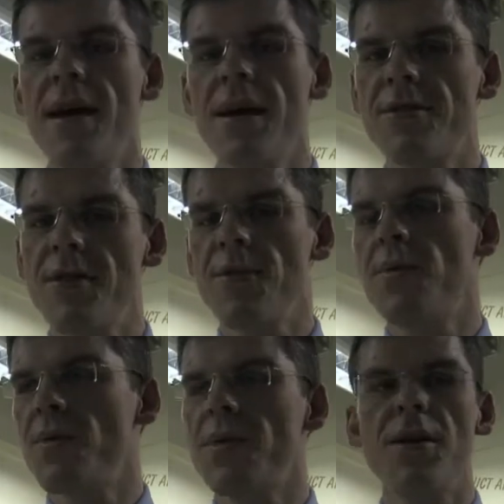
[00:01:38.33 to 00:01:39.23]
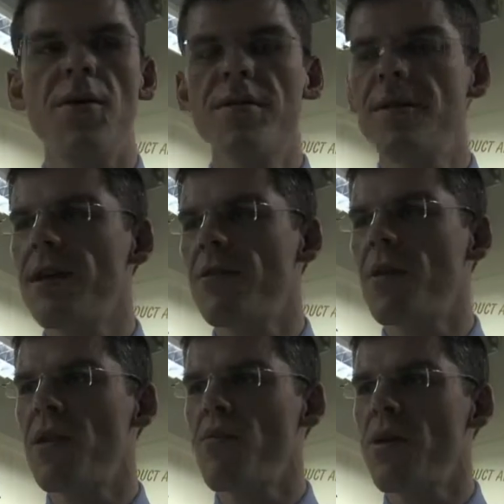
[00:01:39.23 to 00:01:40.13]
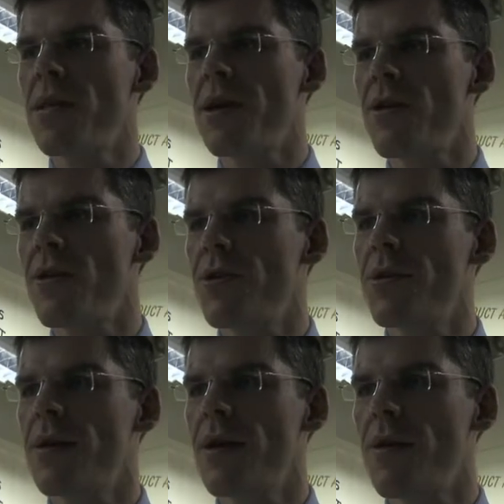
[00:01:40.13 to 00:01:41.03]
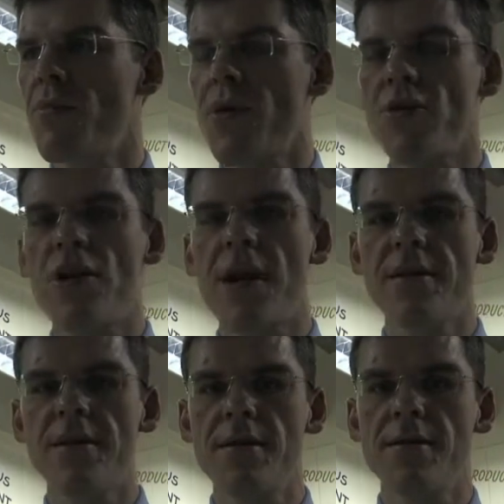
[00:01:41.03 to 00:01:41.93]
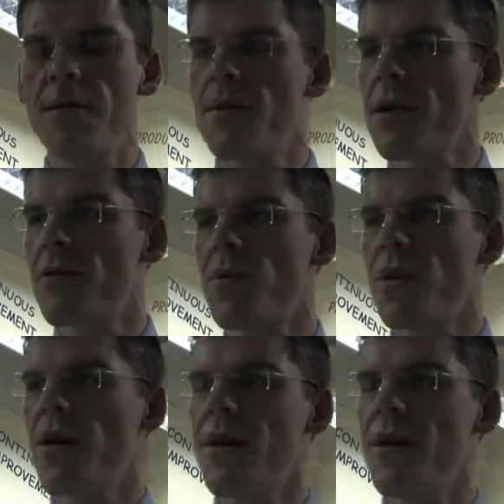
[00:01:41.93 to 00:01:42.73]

Uh, so, you know, we see it as being a really good uh, project, and, and that's what